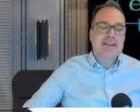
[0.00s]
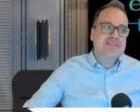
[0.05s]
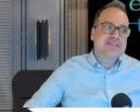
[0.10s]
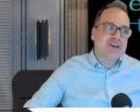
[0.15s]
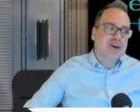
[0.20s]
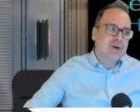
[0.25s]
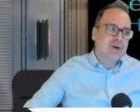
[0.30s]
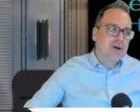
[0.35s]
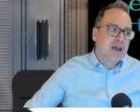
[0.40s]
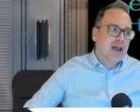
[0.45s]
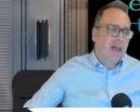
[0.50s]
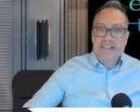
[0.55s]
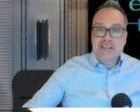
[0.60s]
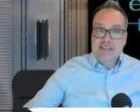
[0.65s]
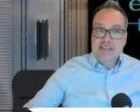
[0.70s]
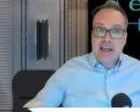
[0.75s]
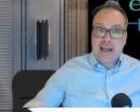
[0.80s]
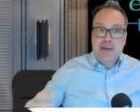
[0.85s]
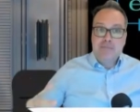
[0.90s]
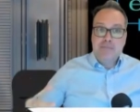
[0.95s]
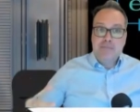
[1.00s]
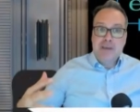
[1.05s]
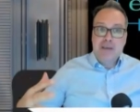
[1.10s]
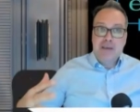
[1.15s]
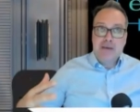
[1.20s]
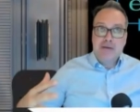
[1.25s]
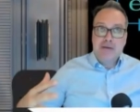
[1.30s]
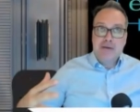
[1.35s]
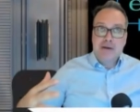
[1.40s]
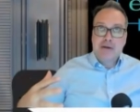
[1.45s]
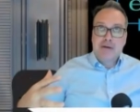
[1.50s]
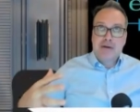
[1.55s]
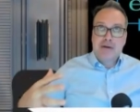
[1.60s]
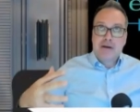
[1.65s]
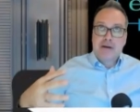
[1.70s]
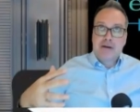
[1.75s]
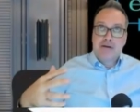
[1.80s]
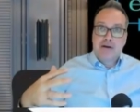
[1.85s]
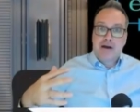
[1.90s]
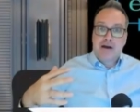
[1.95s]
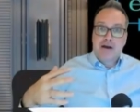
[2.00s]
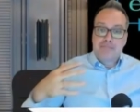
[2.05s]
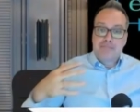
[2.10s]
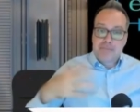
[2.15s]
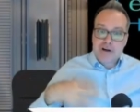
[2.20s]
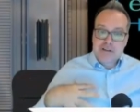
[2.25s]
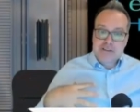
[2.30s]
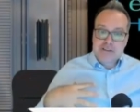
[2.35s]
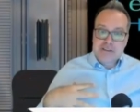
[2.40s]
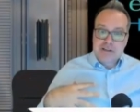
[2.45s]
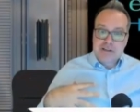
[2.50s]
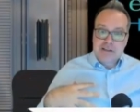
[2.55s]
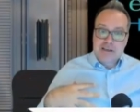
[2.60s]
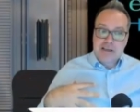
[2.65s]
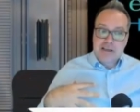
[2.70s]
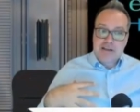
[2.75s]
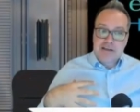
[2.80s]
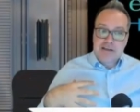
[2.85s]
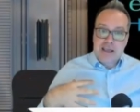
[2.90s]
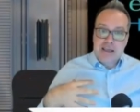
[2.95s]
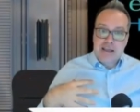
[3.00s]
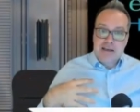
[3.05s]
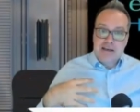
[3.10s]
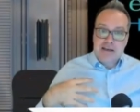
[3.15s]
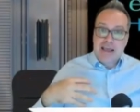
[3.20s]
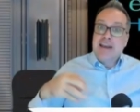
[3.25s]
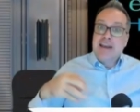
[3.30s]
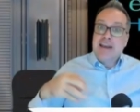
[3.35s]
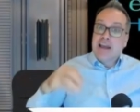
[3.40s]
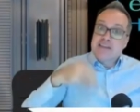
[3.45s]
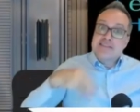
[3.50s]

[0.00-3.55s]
And so that's just kind of me personally and